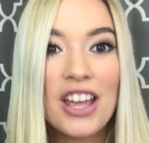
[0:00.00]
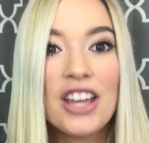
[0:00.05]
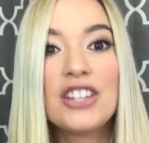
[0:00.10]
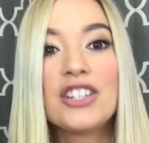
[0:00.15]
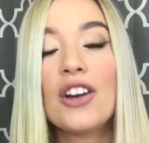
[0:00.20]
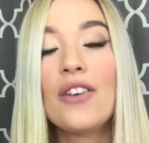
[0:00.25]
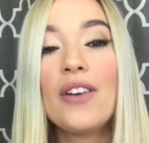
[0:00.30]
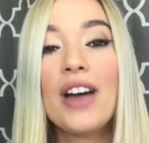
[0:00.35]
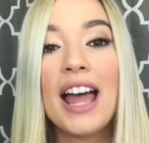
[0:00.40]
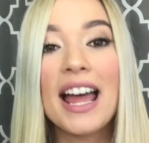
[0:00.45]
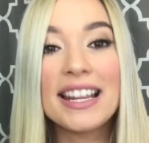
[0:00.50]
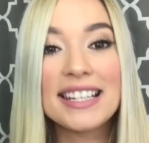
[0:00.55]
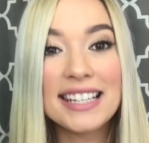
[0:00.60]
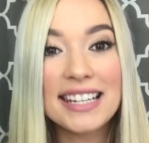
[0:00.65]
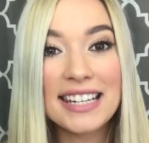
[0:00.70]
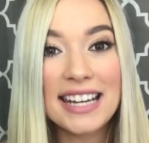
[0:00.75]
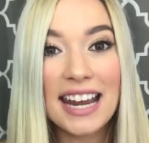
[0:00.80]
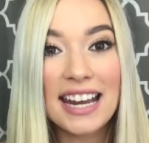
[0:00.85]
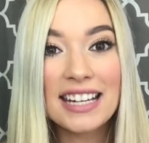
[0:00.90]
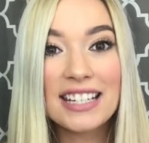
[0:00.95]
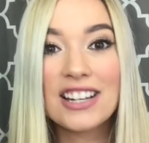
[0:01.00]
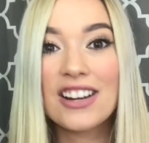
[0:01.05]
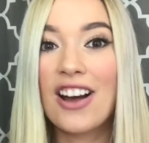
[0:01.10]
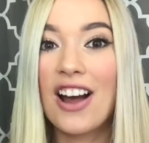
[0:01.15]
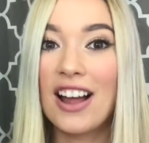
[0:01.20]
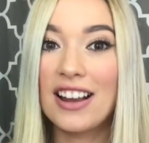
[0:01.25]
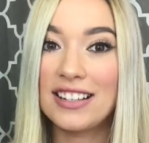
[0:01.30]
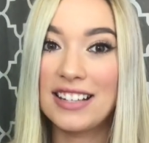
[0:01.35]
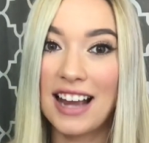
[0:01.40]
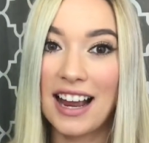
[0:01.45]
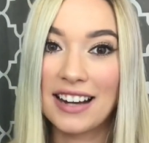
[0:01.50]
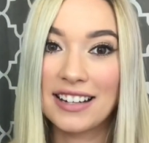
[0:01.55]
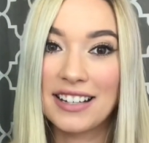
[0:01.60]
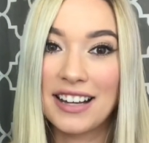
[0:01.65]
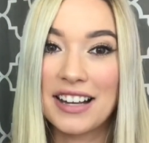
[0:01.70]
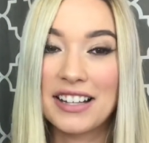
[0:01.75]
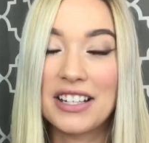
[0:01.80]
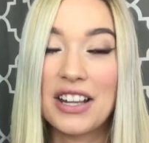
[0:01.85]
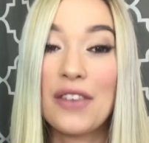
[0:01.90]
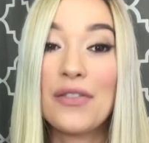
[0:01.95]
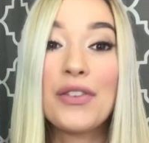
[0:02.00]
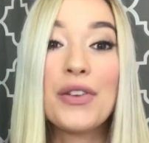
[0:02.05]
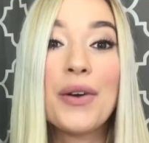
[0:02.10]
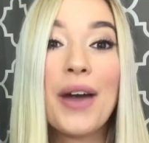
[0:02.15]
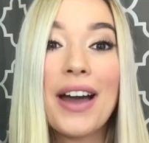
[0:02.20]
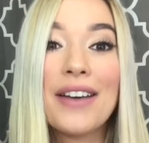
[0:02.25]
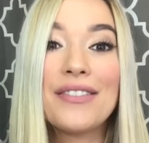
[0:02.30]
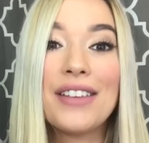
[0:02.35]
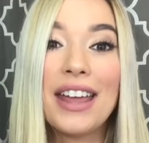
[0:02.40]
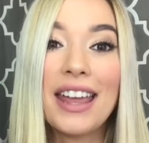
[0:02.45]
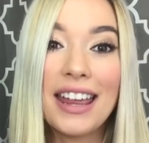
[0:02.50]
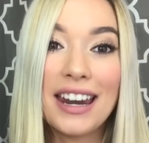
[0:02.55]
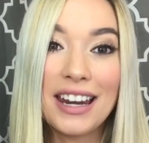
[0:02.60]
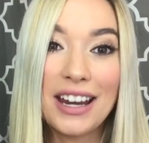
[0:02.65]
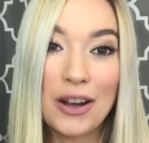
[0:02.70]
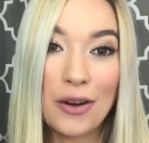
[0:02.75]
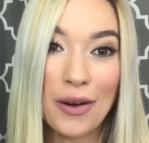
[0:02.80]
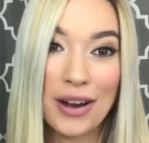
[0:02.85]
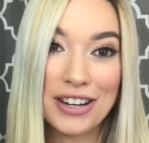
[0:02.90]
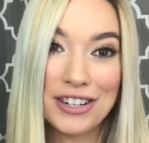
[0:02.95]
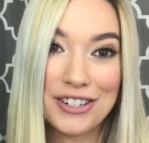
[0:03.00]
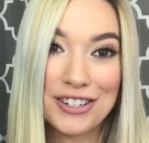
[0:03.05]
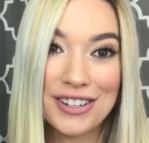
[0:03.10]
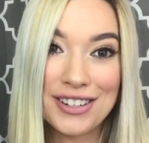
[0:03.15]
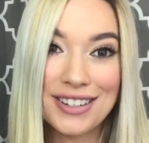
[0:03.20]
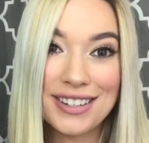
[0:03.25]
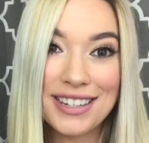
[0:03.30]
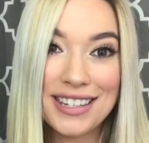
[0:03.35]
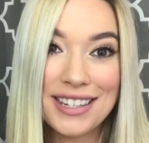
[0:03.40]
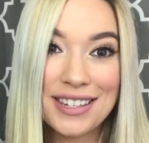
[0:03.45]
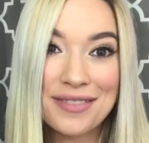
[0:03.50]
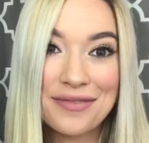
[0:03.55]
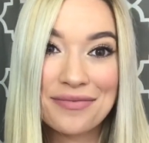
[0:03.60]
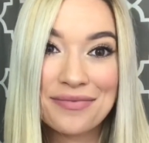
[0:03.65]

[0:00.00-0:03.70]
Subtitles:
Don't hesitate to contact us if you have any questions.